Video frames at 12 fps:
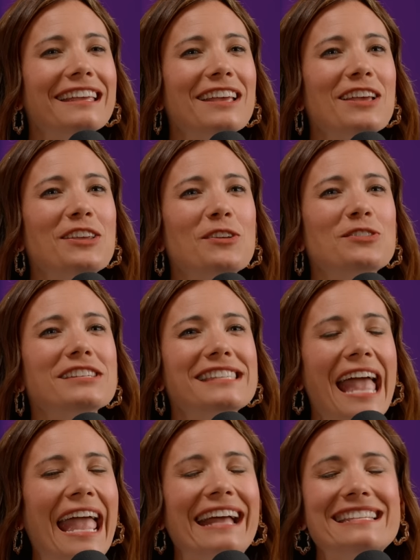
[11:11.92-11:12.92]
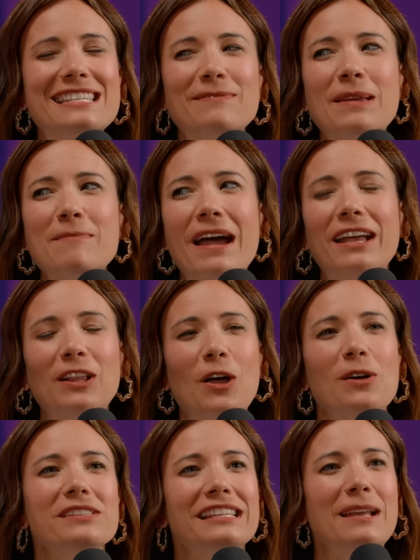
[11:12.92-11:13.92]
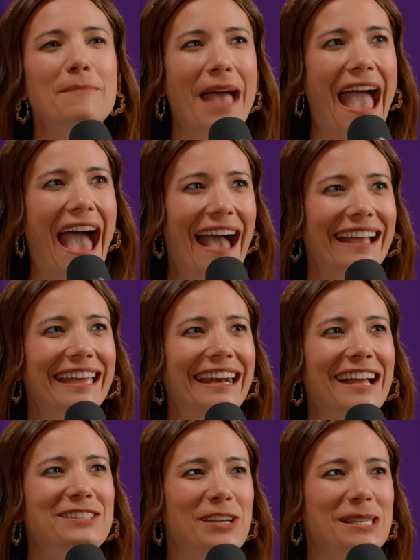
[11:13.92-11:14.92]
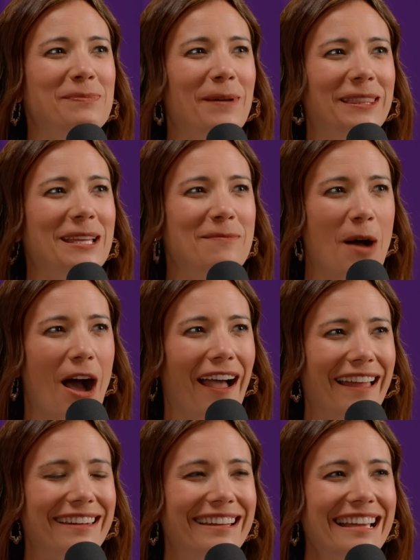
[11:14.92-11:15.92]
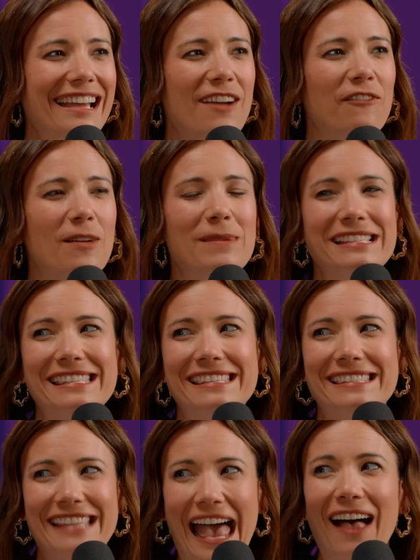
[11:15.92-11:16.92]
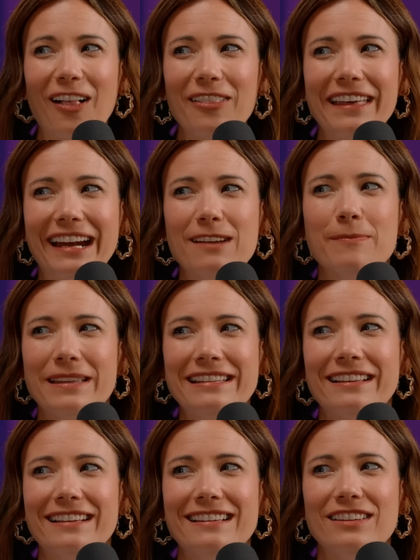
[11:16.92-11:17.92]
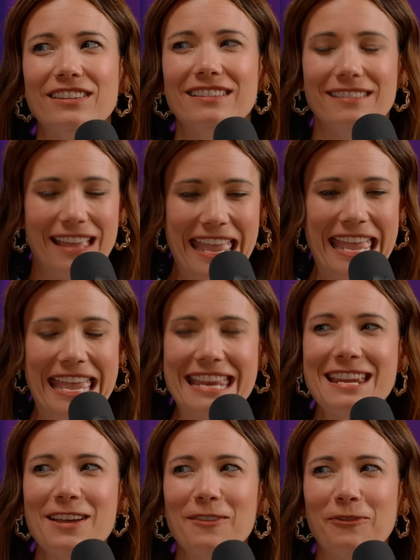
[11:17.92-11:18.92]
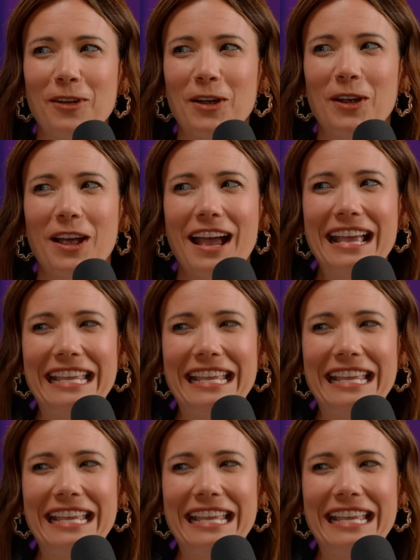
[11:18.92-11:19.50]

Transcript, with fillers: you. like you just handed me my clothes in a bag, and I just put them on from a cell that I've been in for